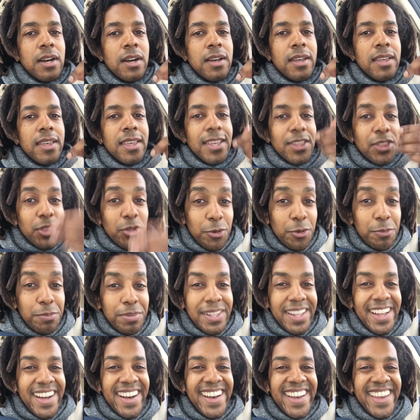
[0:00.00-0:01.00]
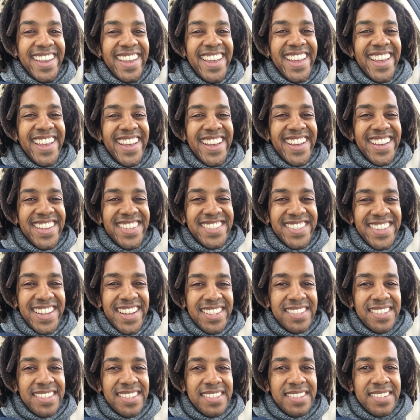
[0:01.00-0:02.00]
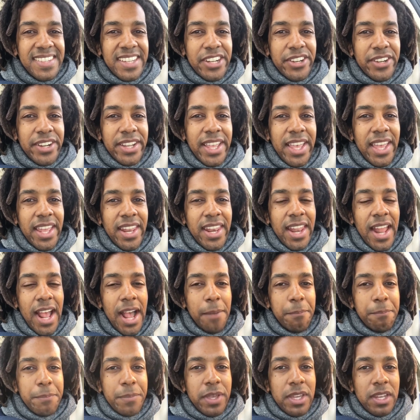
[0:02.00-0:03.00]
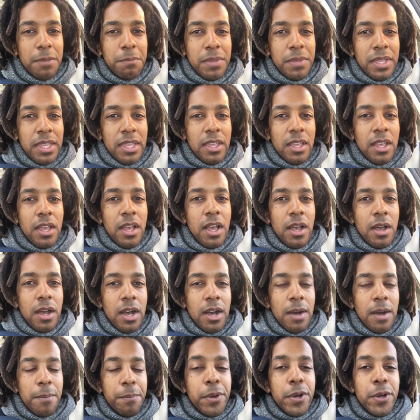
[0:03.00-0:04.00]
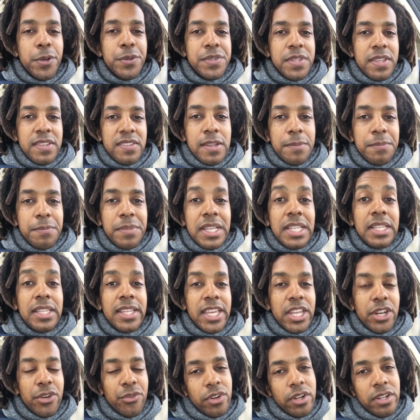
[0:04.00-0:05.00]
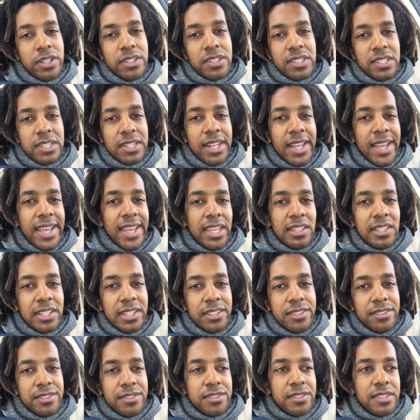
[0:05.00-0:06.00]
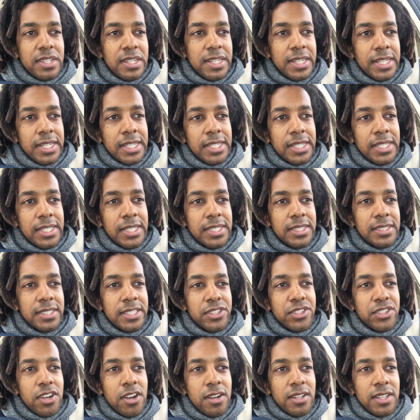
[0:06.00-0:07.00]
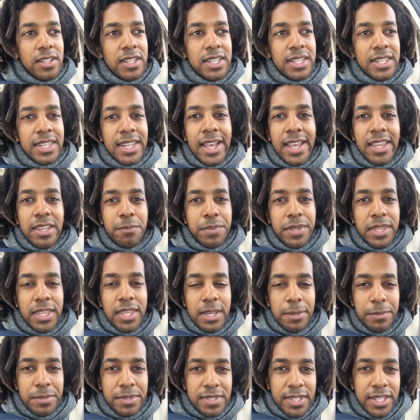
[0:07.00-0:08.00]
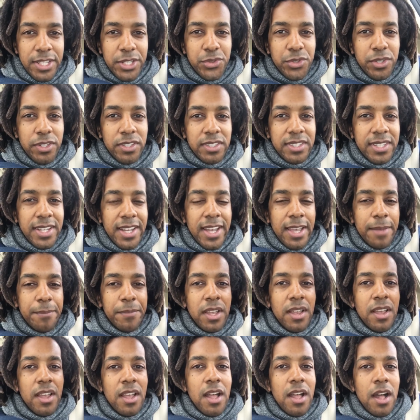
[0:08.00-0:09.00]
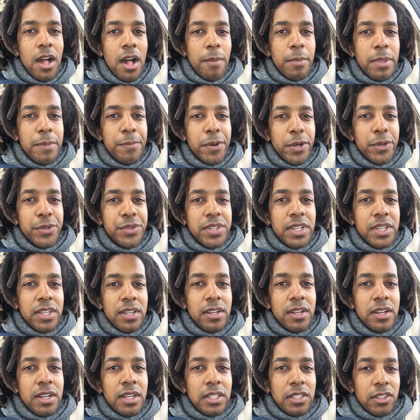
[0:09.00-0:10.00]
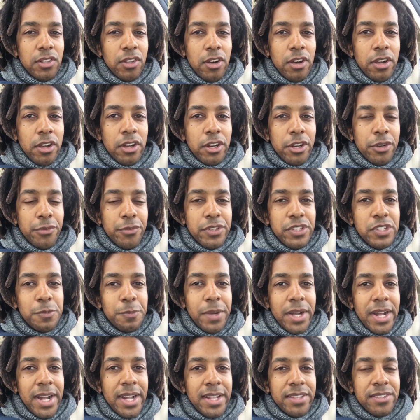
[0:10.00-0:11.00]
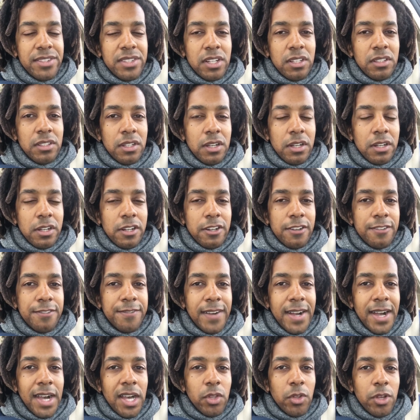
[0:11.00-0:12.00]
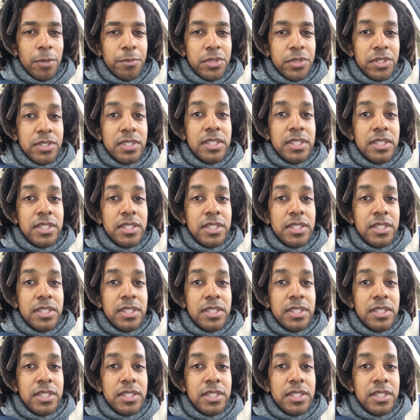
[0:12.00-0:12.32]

hit the reply as necessary, and I'm gonna be posting something later on tonight. Let's call it 9 p.m. Central Time. I'll be posting a longer response and a longer follow-up, just